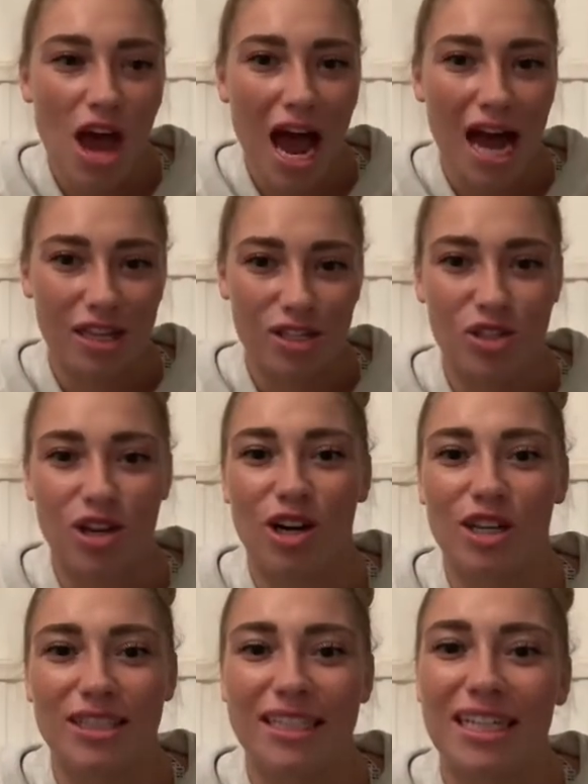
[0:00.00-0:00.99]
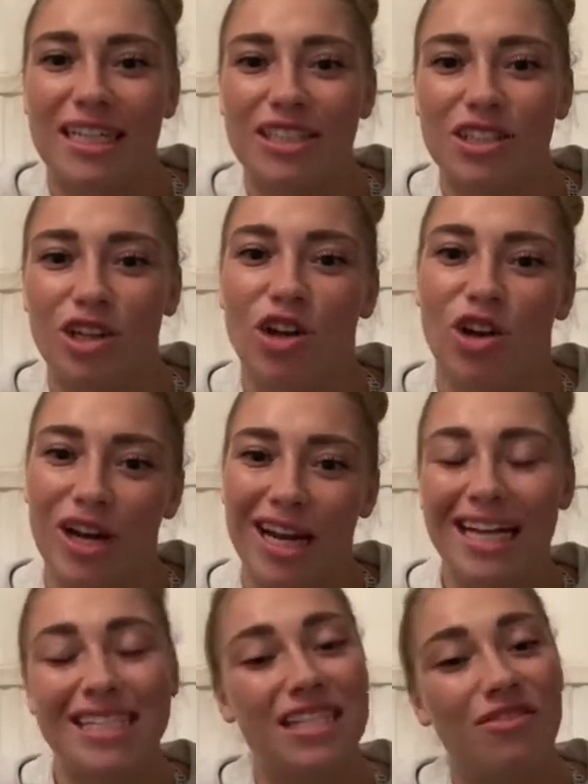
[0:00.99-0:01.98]
I started looking
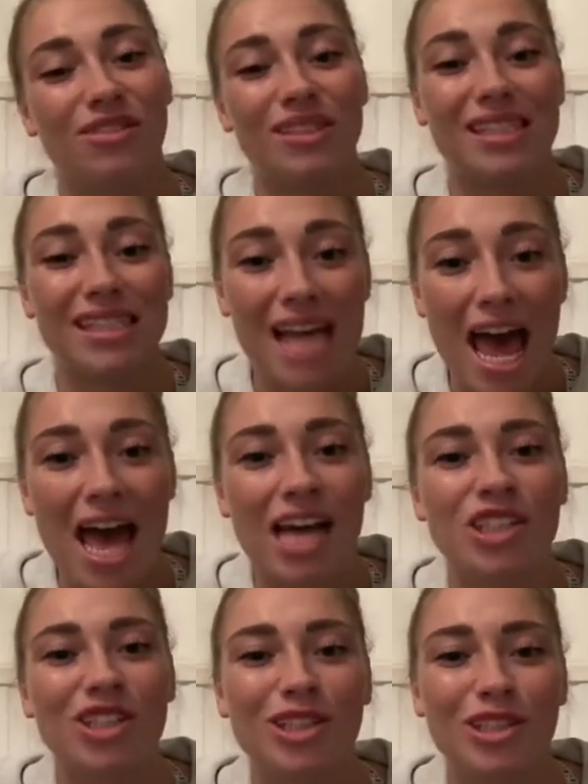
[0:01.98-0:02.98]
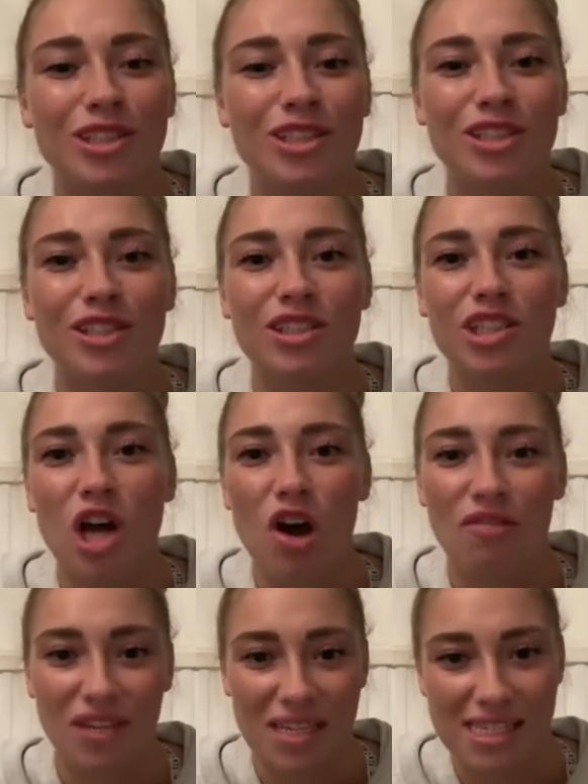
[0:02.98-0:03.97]
at different surgeons,
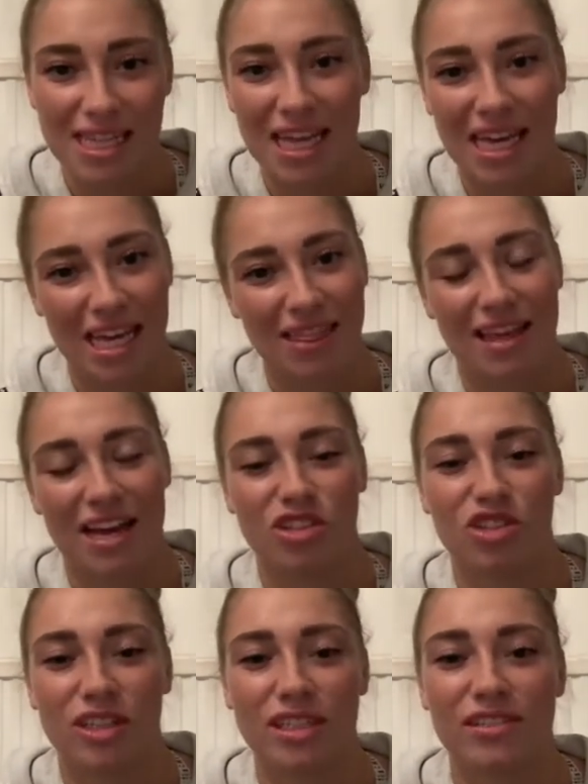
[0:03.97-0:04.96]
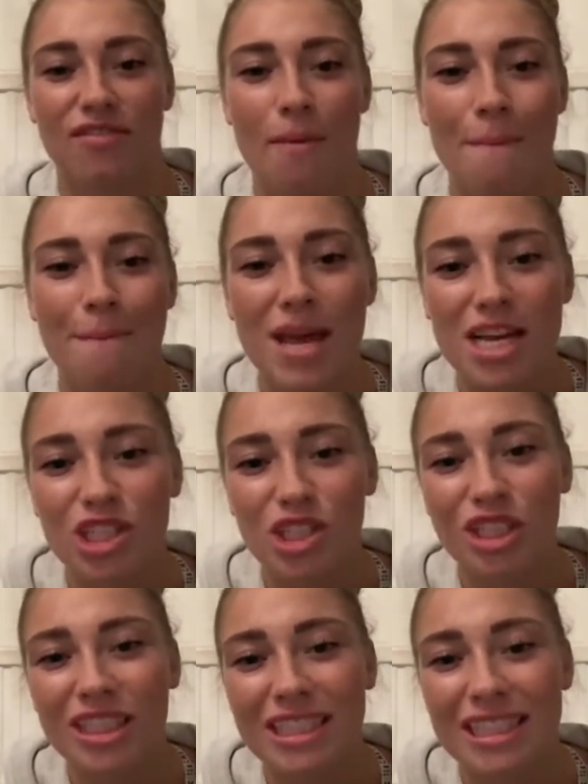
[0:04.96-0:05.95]
obviously their
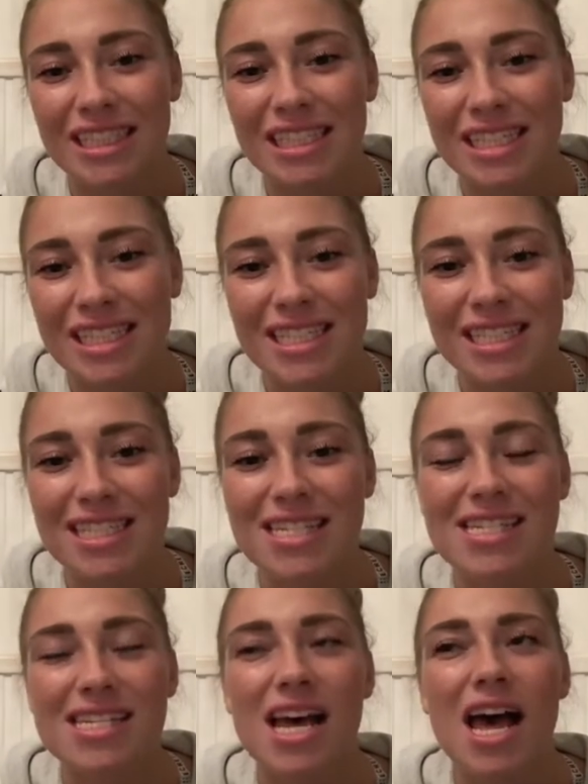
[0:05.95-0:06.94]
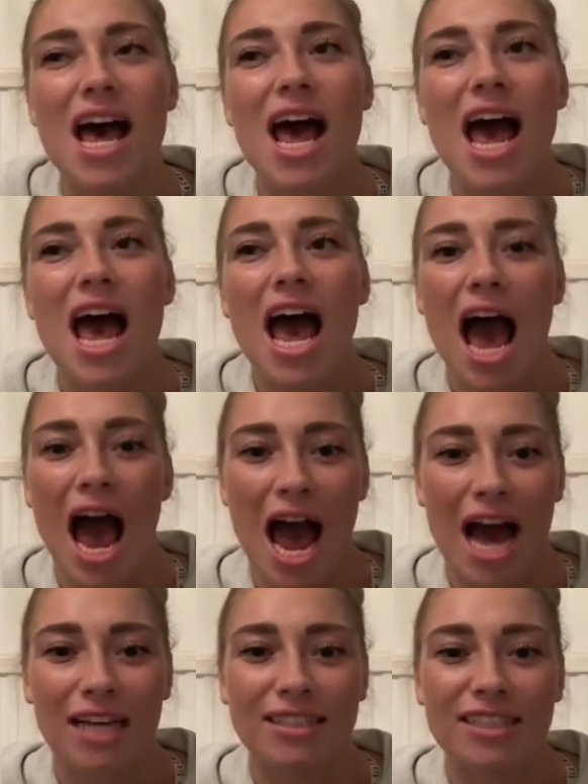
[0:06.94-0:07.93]
transformations,
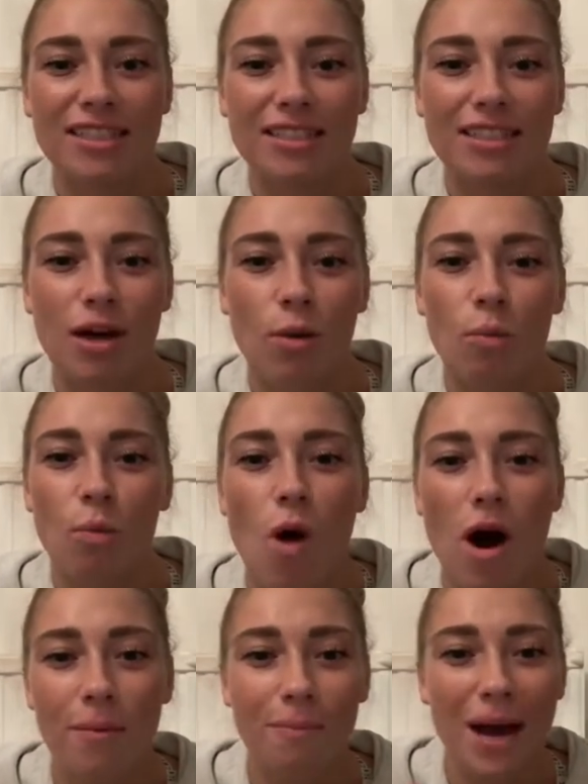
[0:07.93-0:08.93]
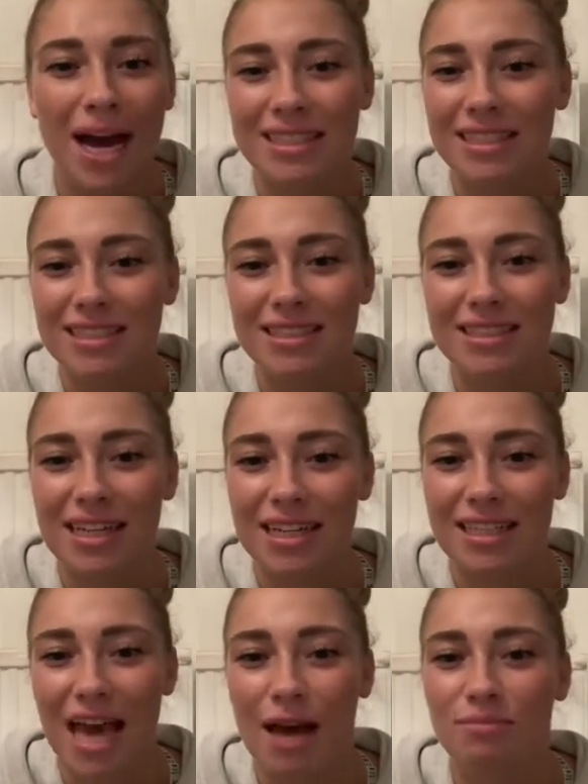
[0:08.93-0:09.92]
and one man
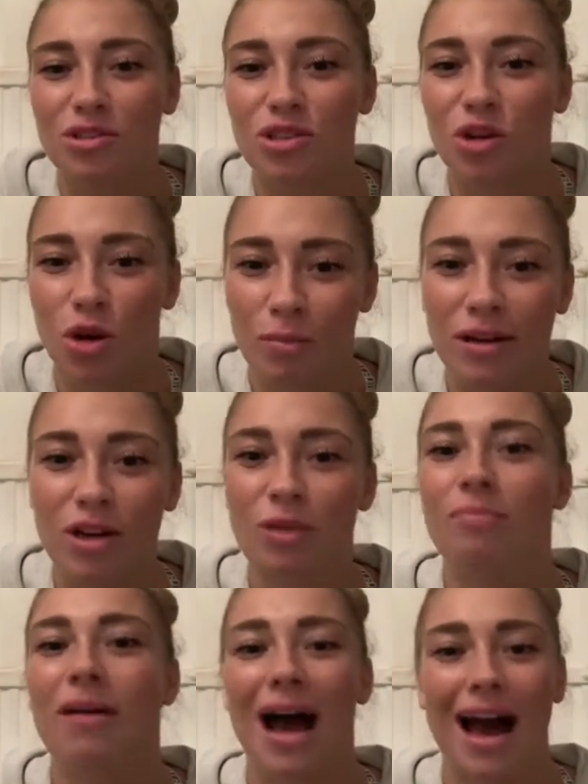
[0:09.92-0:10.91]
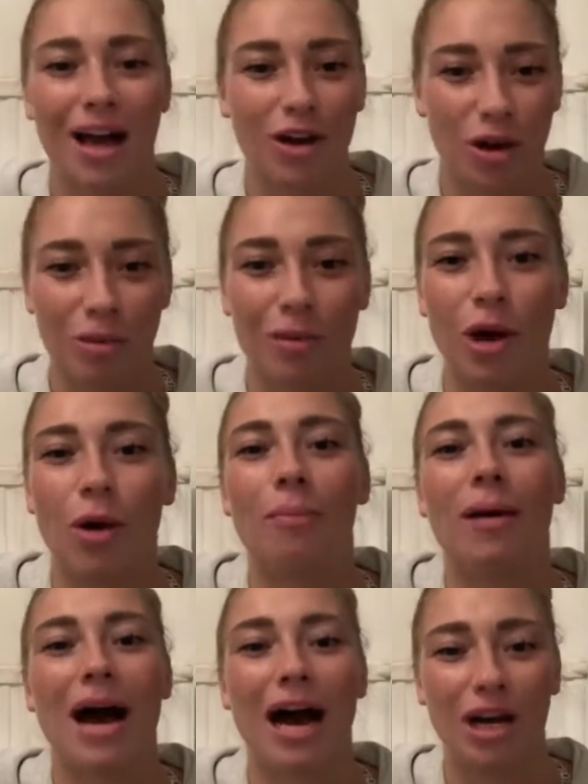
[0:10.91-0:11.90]
kept coming up and coming up
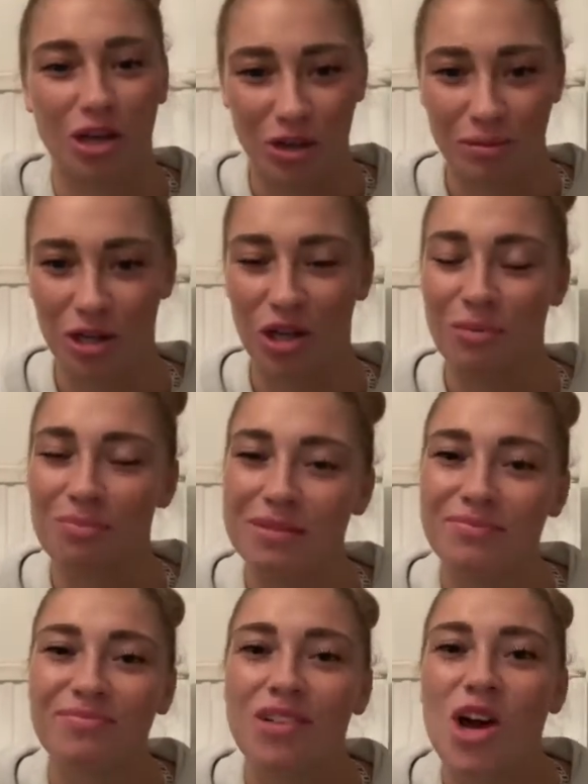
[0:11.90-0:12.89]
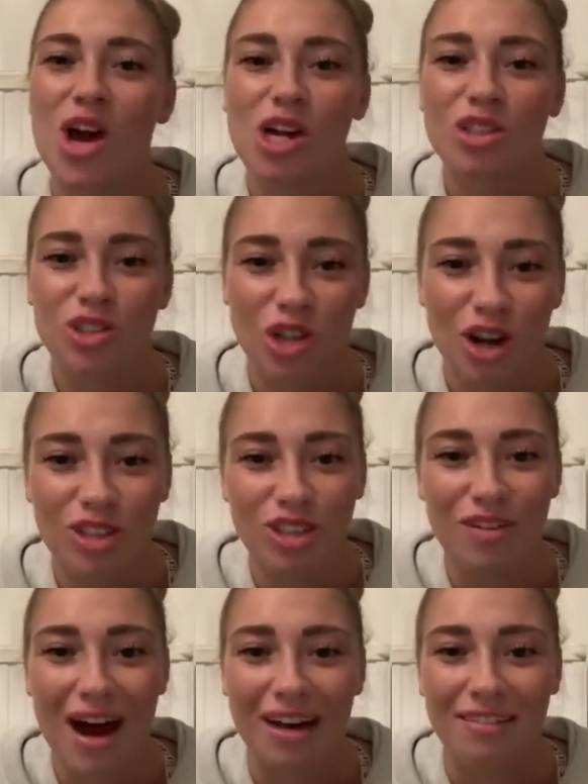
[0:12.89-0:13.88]
and coming up, Dr.
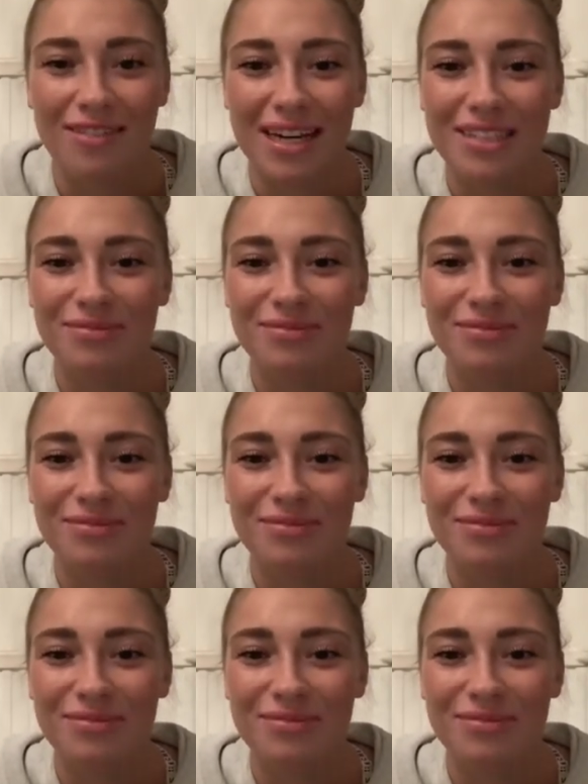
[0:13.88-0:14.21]
Rowley.